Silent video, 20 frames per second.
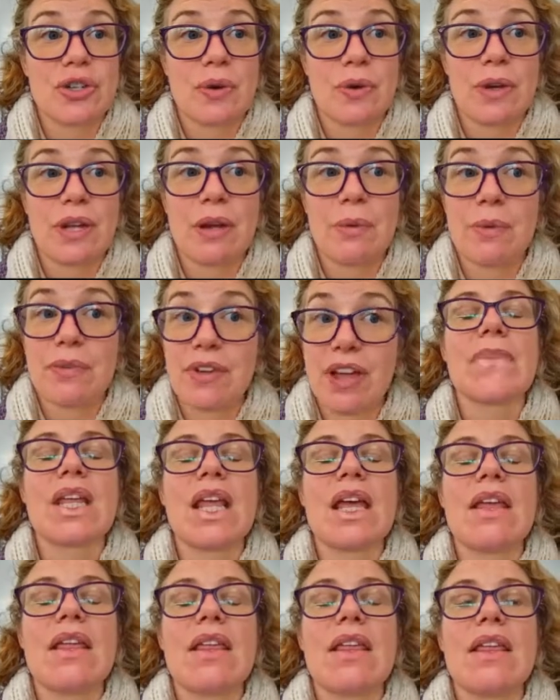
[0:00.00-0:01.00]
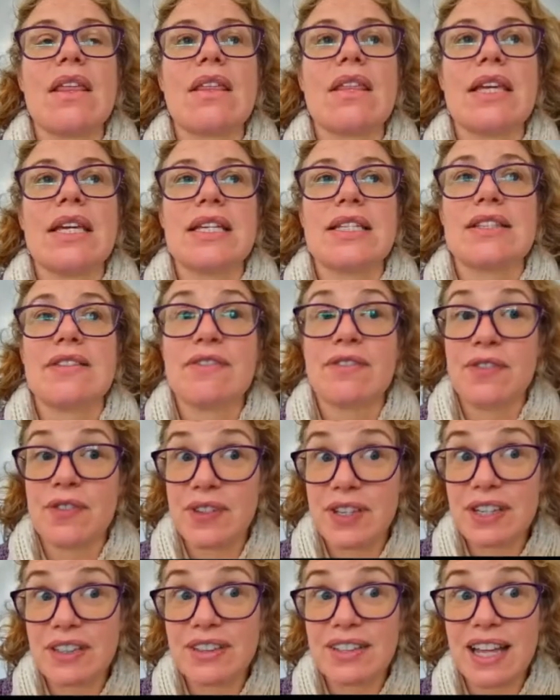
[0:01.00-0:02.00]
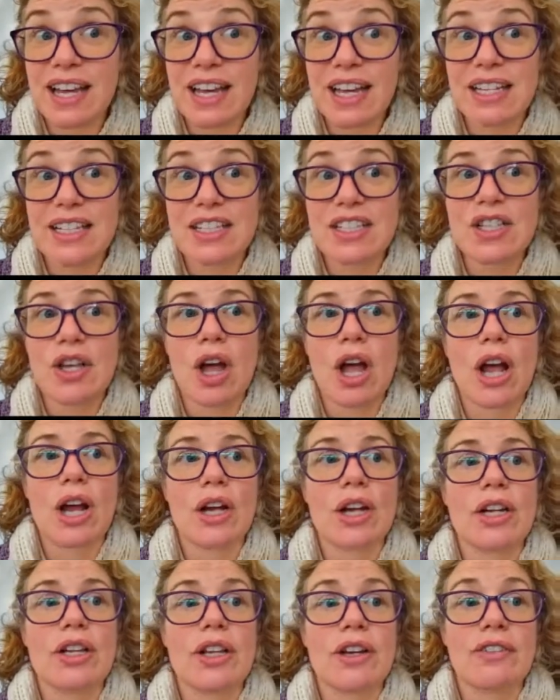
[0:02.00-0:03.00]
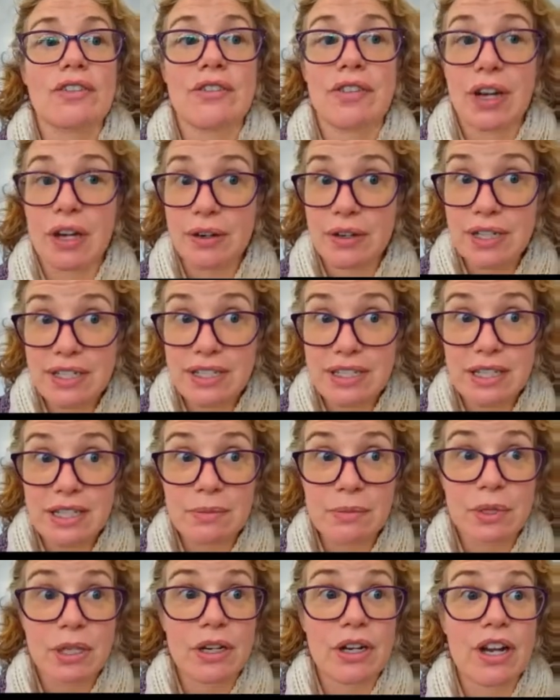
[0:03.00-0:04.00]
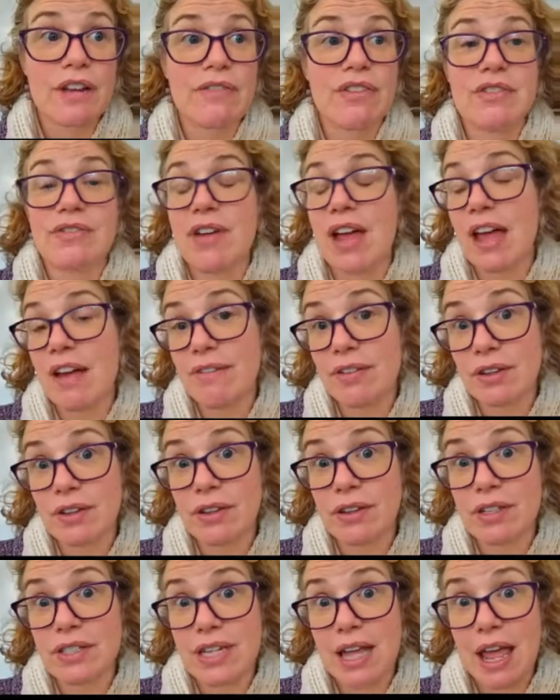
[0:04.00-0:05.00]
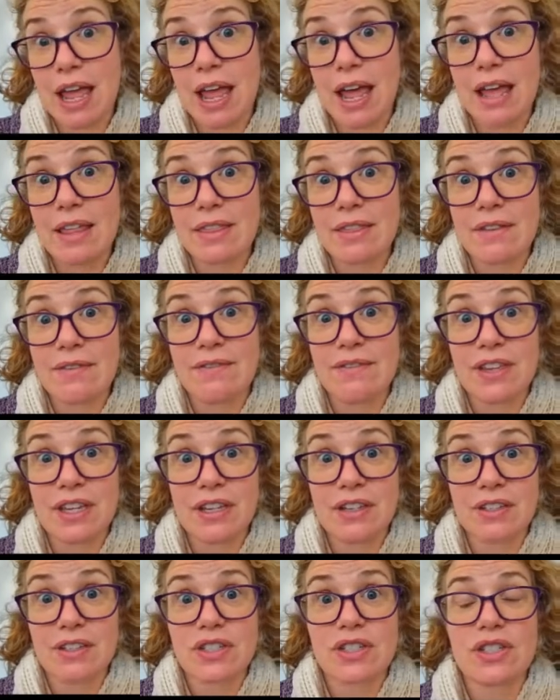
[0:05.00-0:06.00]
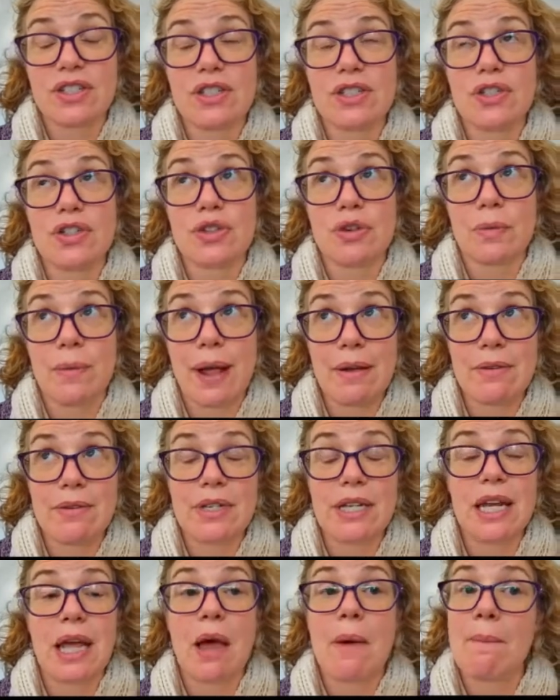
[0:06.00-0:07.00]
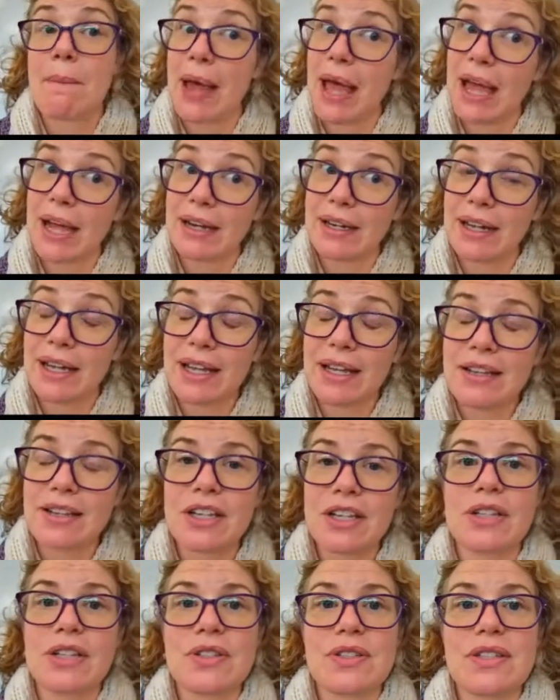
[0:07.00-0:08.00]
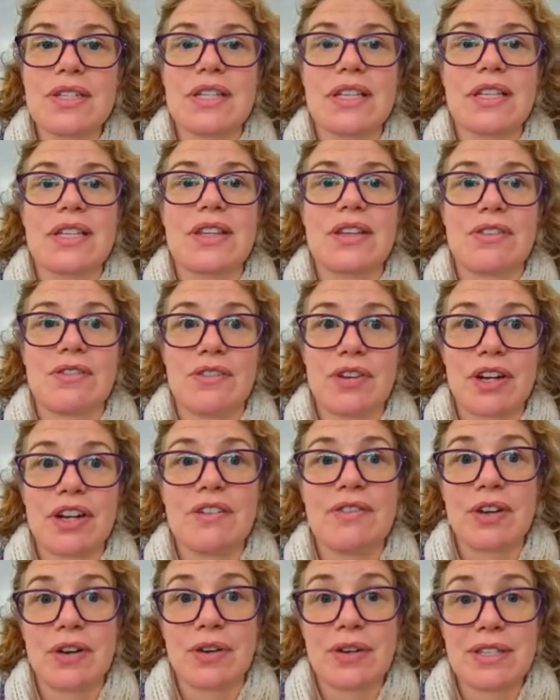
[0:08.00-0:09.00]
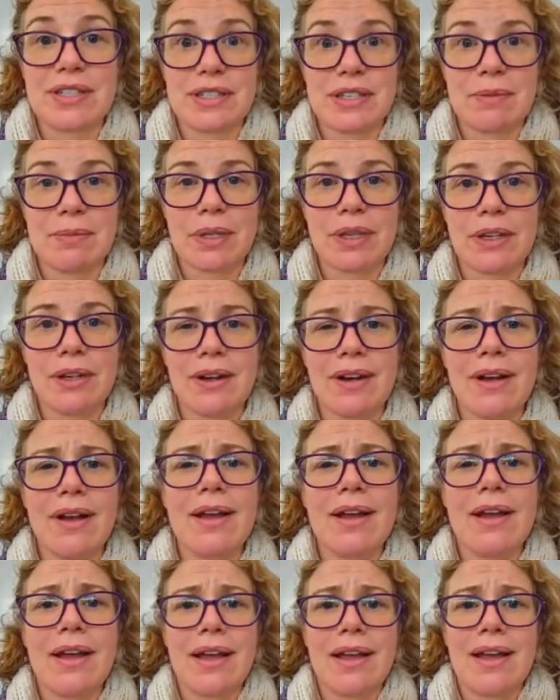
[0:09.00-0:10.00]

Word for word: So these field lines are going to look very similar. If you've ever looked at the fields surrounding a magnet, you'll see that they're very, very similar.